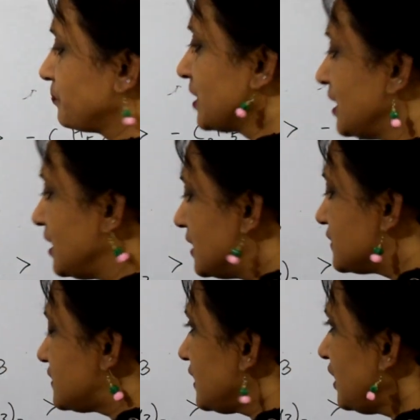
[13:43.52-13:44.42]

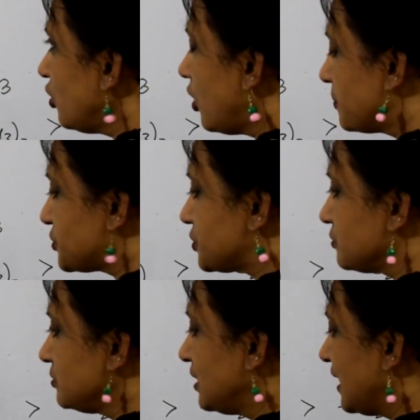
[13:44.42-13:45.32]
C
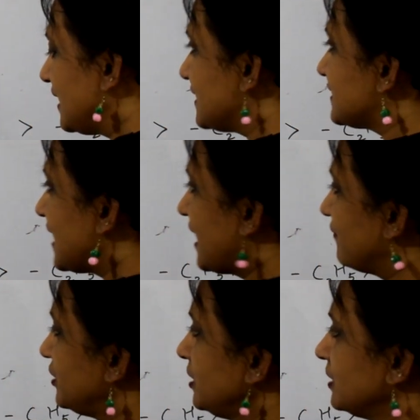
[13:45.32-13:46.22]
option is
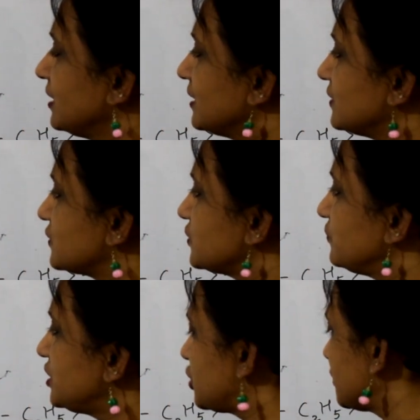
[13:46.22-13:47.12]
having, this is
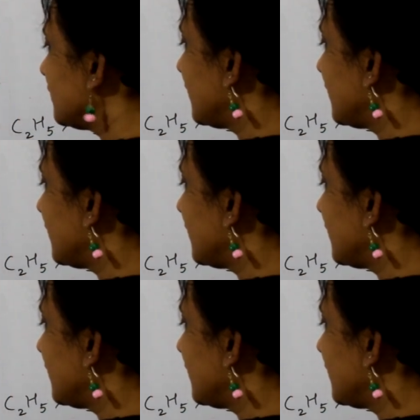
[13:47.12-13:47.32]
which